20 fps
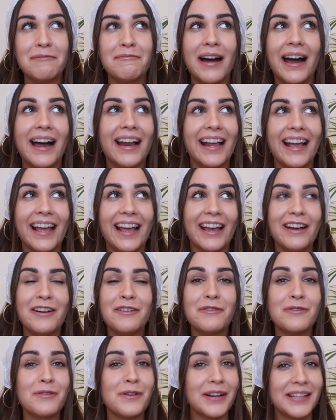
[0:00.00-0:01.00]
but
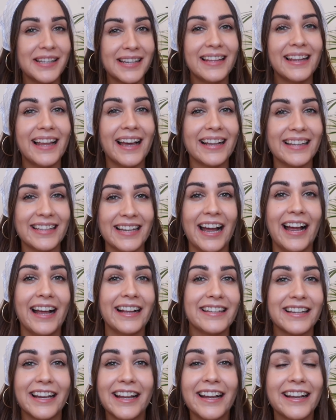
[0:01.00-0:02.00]
it wasn't like
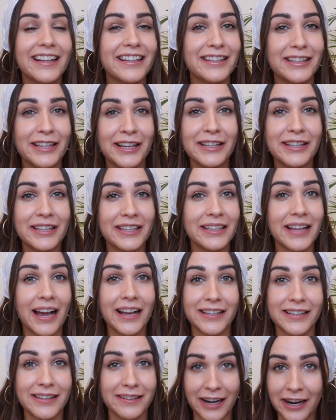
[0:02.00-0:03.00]
that since
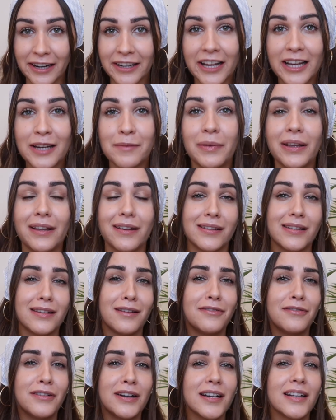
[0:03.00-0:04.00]
I started, because
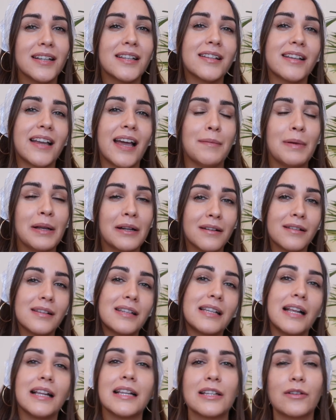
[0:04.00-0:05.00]
the first chemical
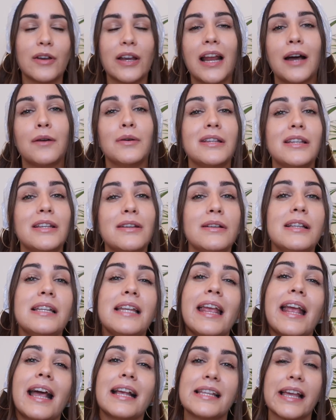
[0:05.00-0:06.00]
sunscreen I was
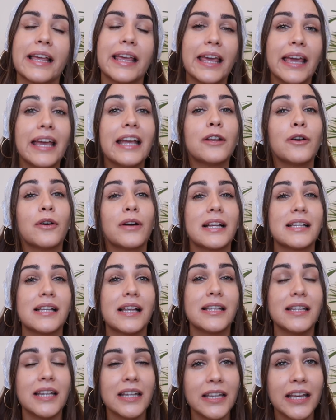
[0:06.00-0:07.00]
using as a kid or as
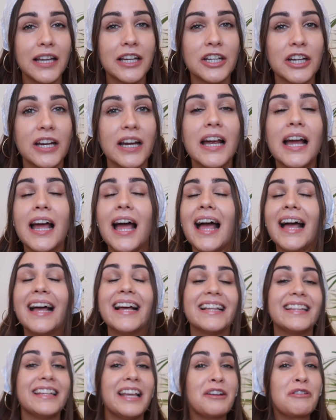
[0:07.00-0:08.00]
a teenager,
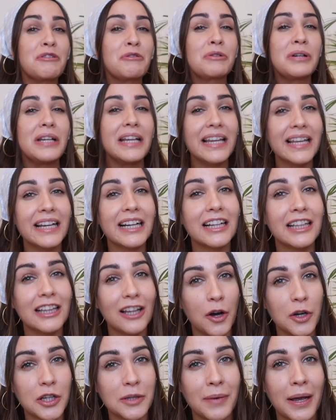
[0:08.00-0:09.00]
they really
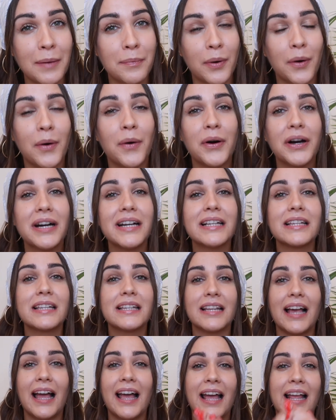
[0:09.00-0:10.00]
clogged my
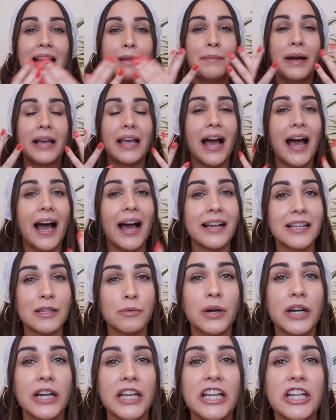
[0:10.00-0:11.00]
pores and my
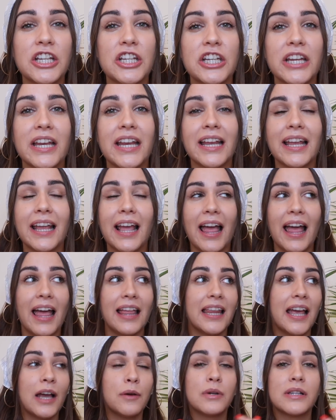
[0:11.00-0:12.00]
eyes were itching,
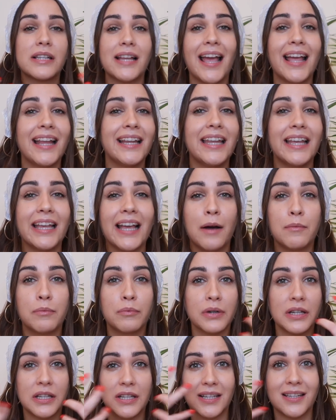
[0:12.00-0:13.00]
and I was ending
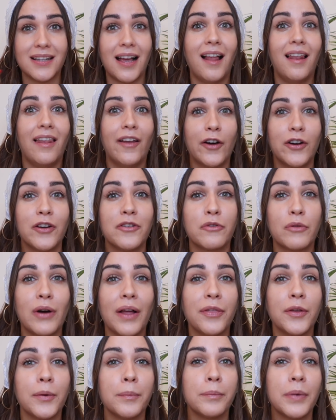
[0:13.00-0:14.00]
up with just a lot of
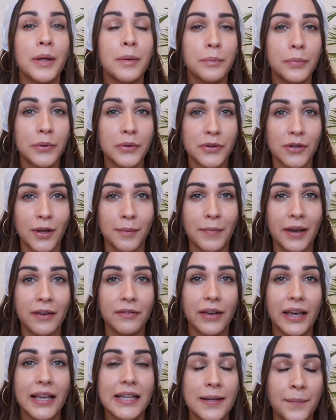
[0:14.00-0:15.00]
random pimples on my
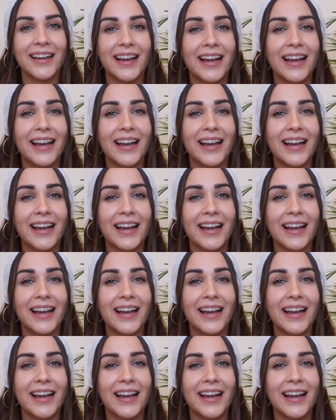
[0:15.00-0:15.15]
face.